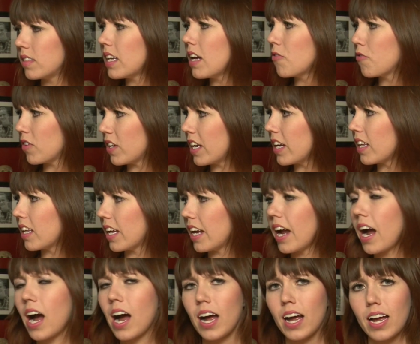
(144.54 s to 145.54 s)

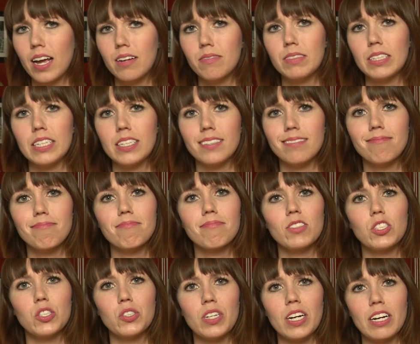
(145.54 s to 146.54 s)
Definitely. I mean,
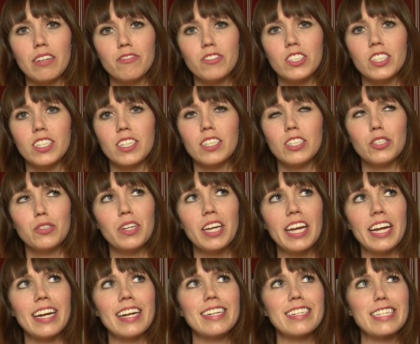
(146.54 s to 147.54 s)
you
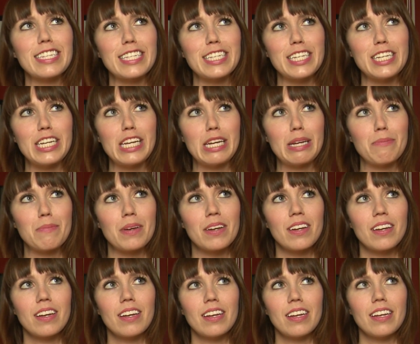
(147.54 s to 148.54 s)
can't seem
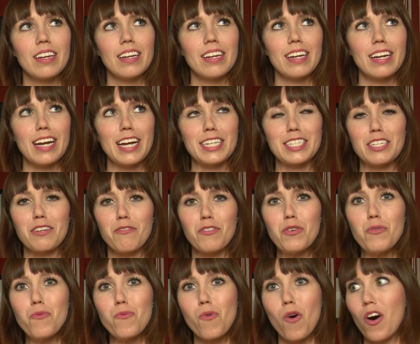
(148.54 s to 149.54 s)
as if
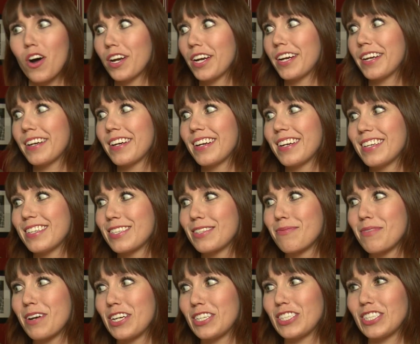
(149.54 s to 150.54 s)
you want it
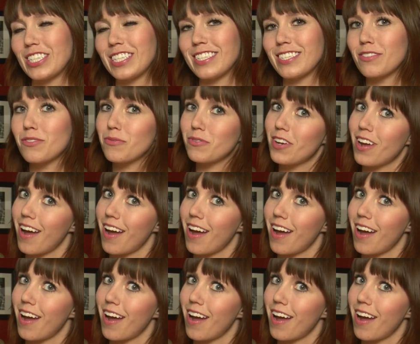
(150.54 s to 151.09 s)
as much as we